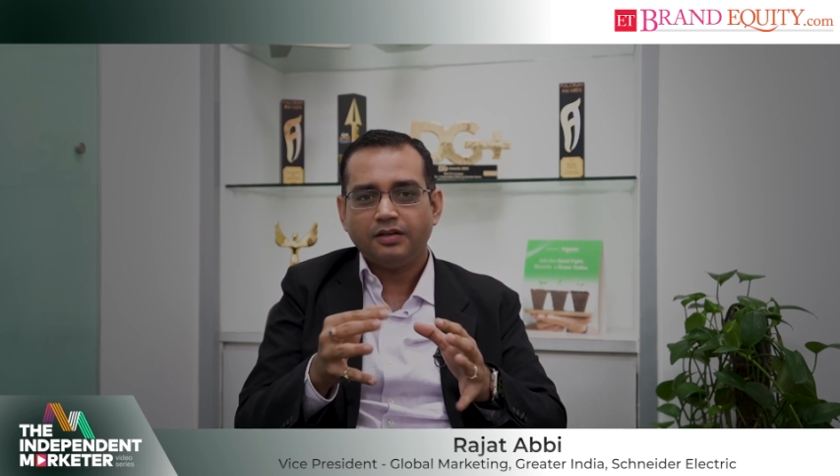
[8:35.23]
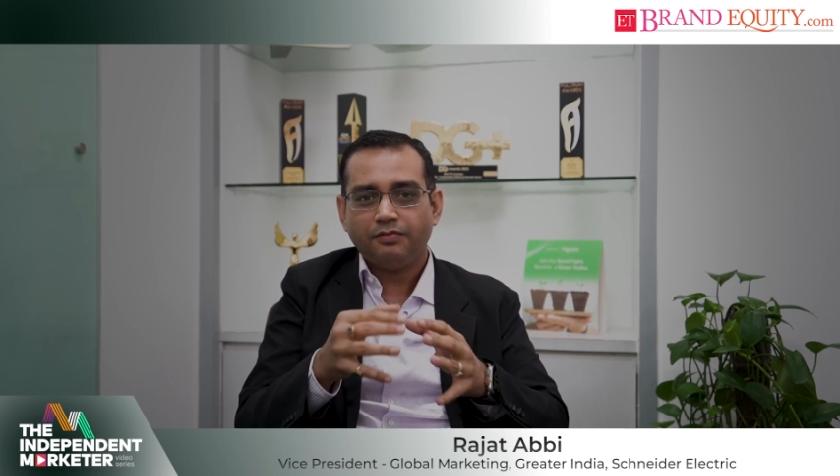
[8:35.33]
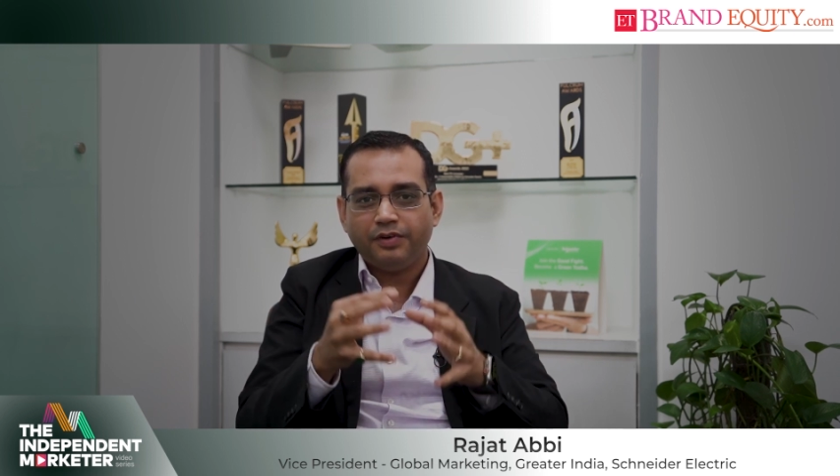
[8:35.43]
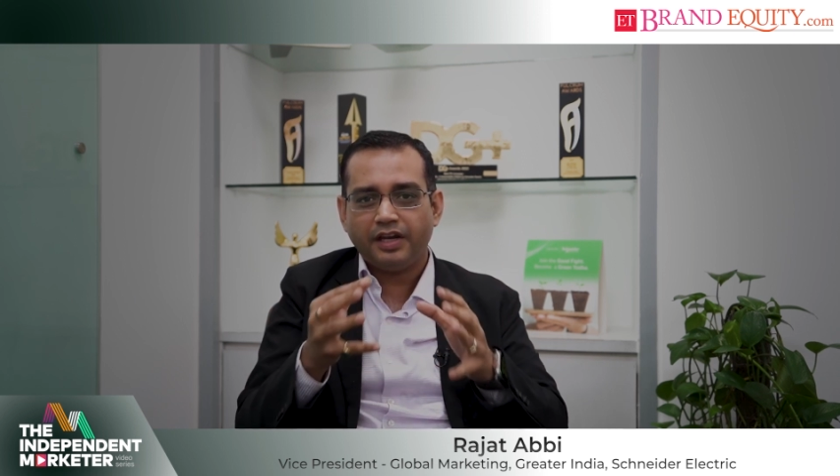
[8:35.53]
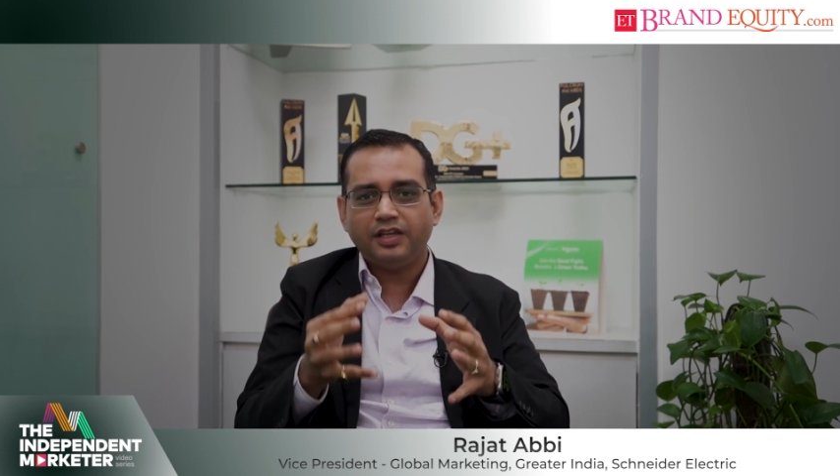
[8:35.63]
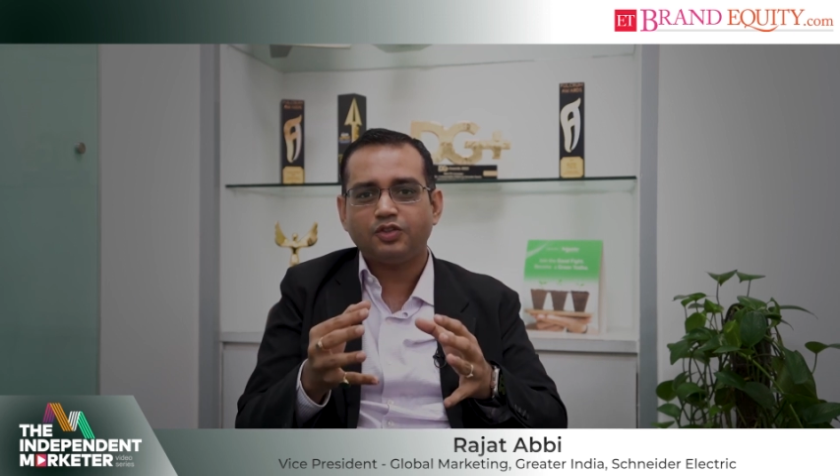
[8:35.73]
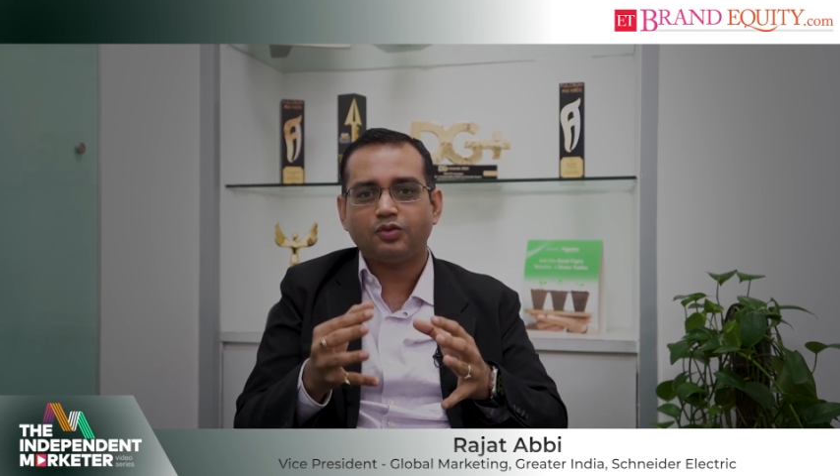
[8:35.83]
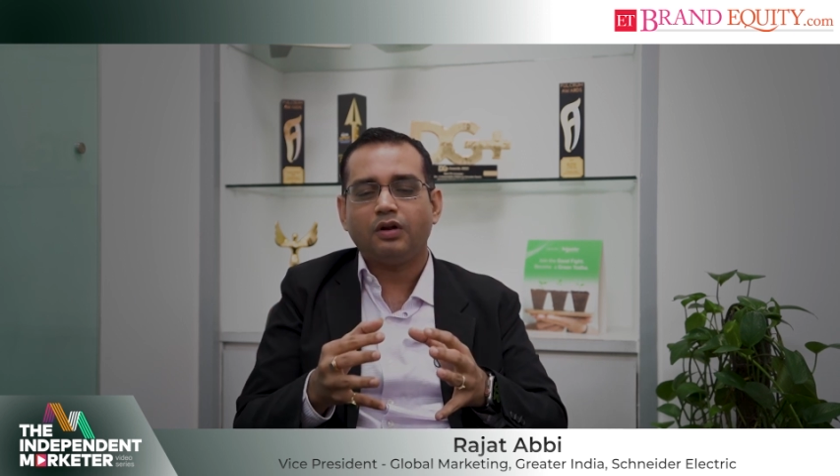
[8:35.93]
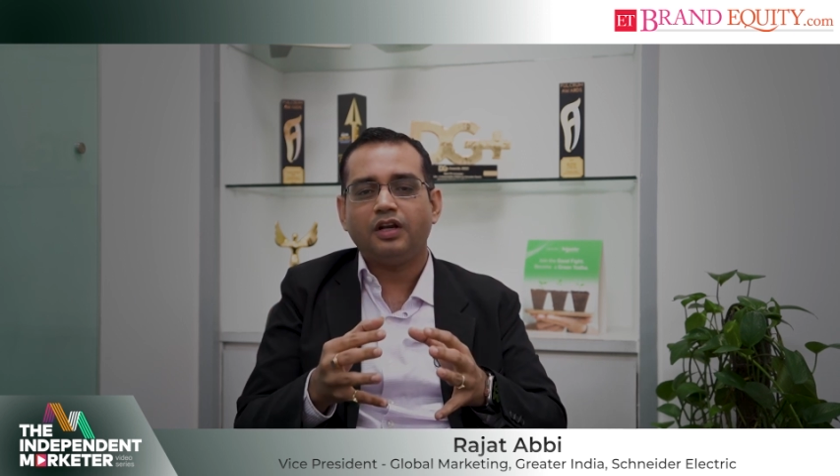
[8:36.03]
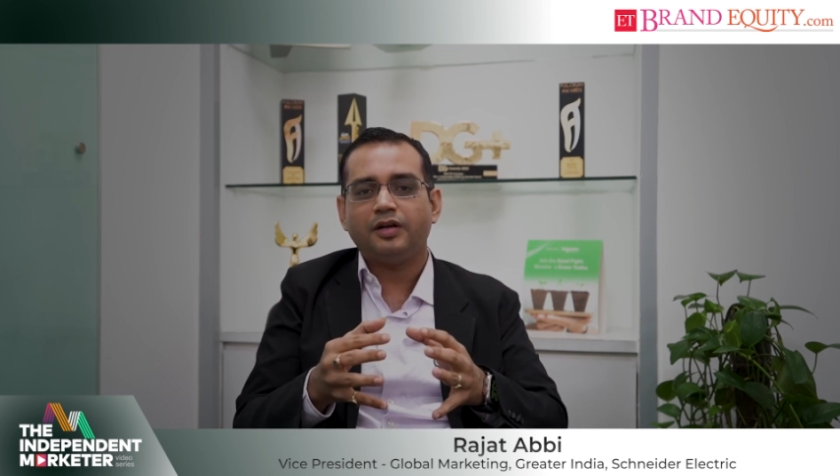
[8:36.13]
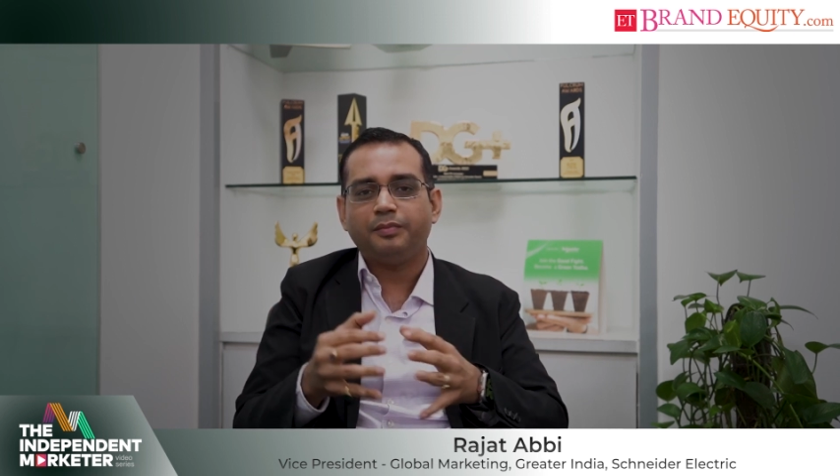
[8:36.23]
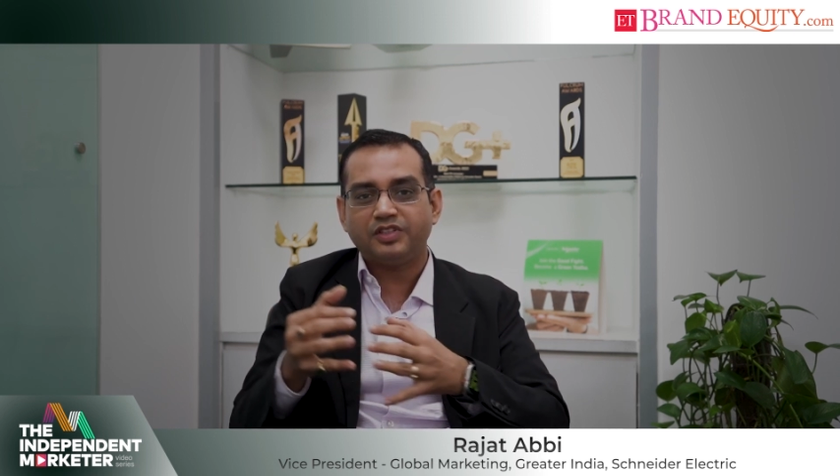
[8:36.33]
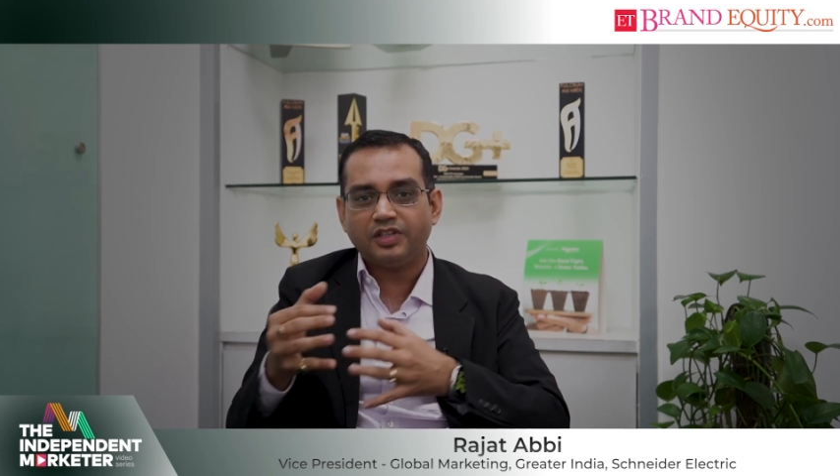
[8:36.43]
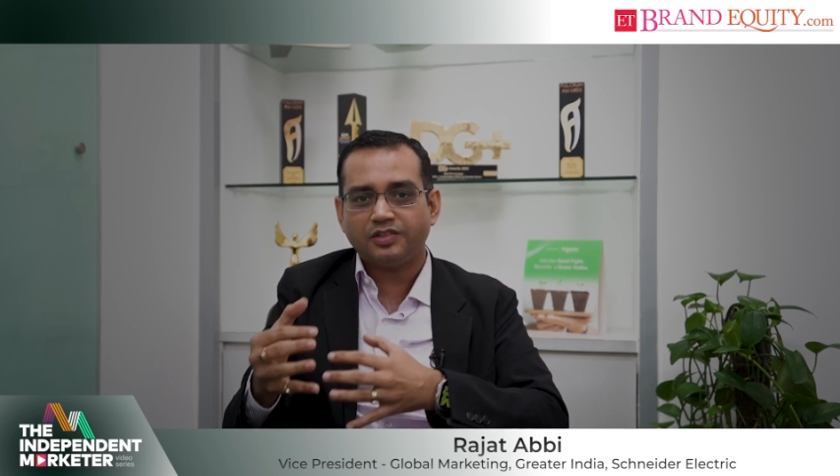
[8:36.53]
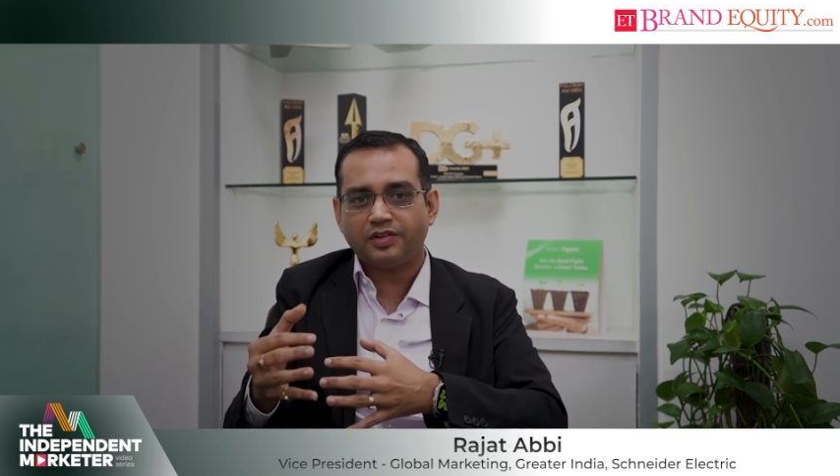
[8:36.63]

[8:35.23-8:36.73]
very solid business